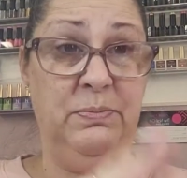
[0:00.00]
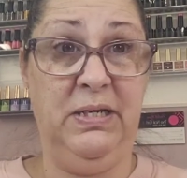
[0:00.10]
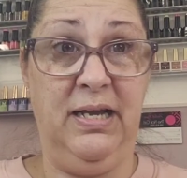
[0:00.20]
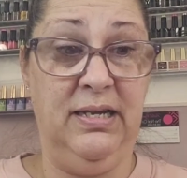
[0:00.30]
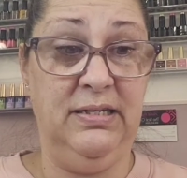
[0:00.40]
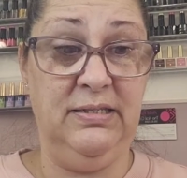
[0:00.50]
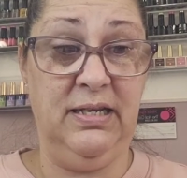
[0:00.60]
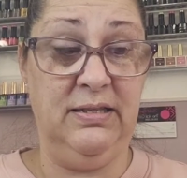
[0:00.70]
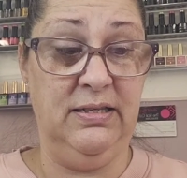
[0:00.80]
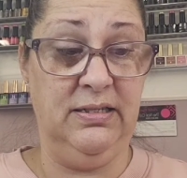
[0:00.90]
because
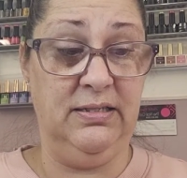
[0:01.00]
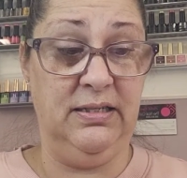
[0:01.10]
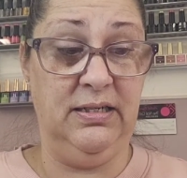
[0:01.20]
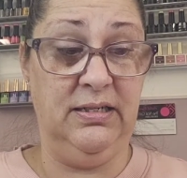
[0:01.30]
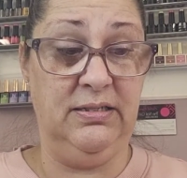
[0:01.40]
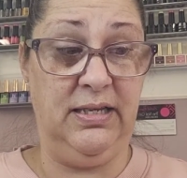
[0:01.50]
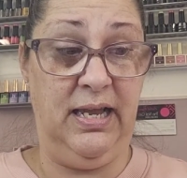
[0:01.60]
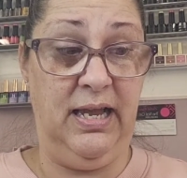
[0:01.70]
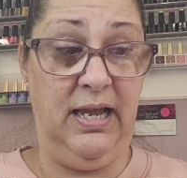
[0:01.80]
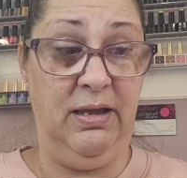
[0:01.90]
this is
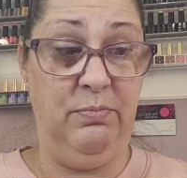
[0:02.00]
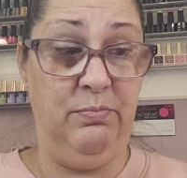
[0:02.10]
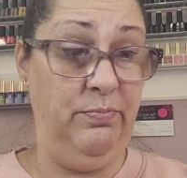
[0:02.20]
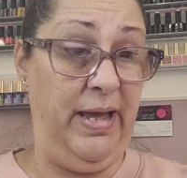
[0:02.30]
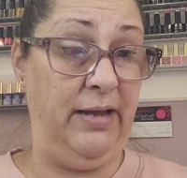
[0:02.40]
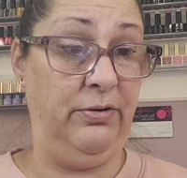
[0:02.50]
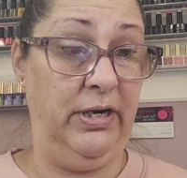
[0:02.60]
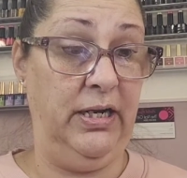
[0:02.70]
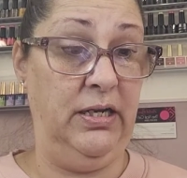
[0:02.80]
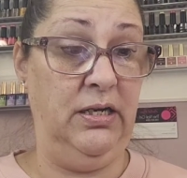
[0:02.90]
a
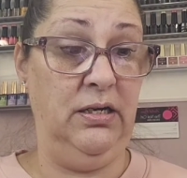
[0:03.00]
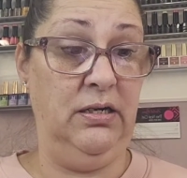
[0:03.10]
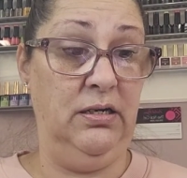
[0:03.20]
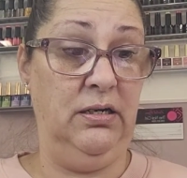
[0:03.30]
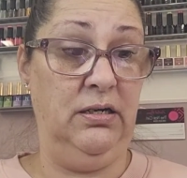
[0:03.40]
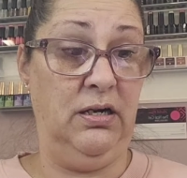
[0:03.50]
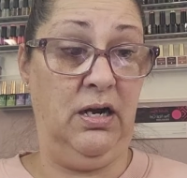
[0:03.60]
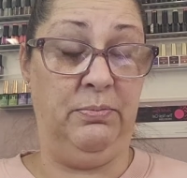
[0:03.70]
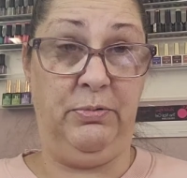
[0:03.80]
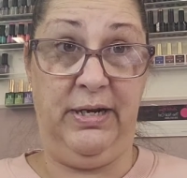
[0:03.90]
battery
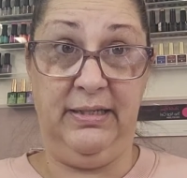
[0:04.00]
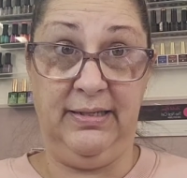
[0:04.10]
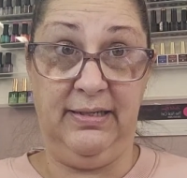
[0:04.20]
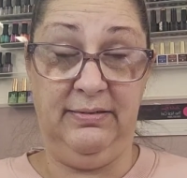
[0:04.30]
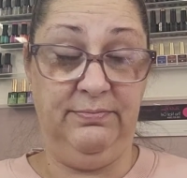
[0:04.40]
operated light,